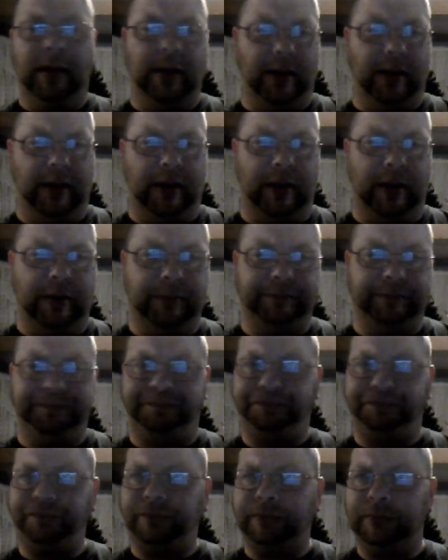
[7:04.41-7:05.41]
Um,
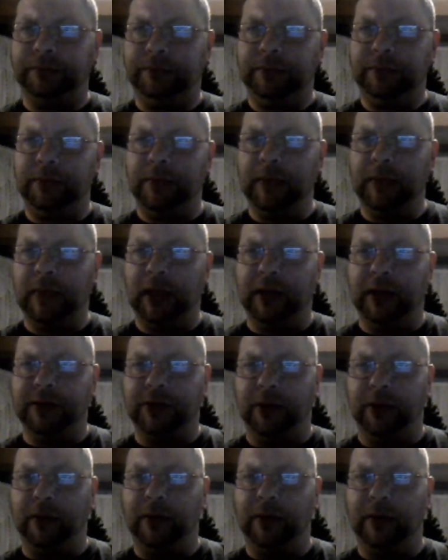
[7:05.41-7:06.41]

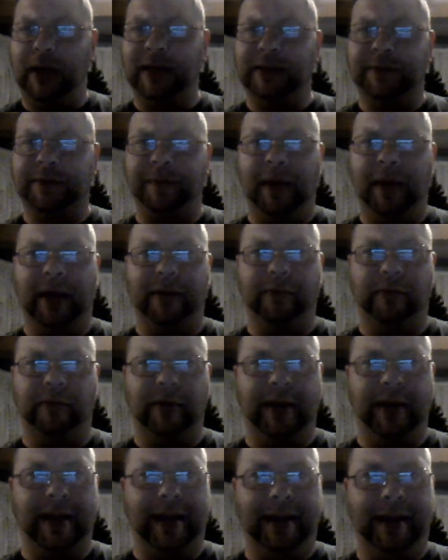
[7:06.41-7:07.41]
so that's my
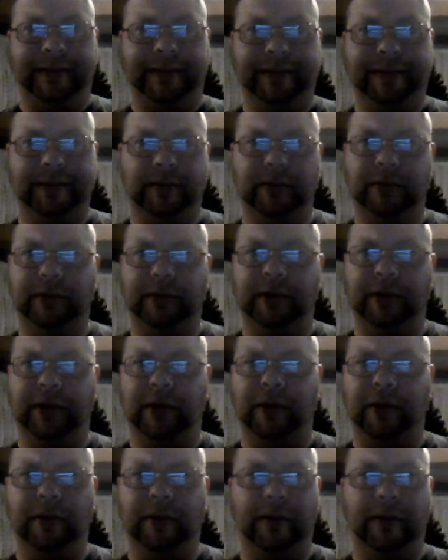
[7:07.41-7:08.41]
rant,
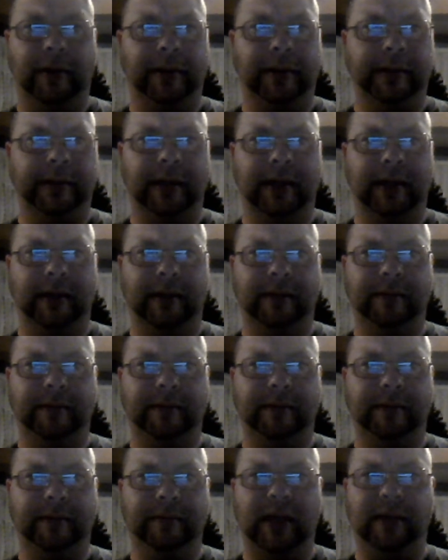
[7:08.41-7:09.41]
on
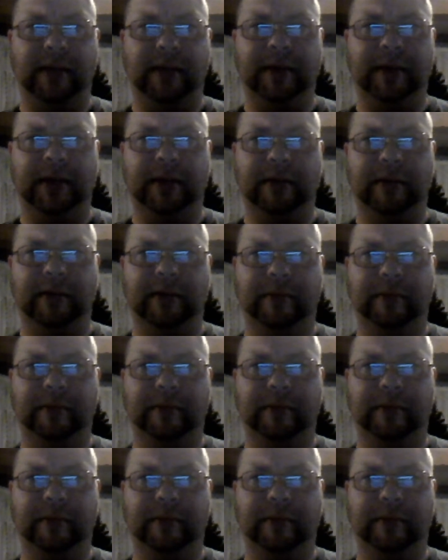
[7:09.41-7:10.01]
baby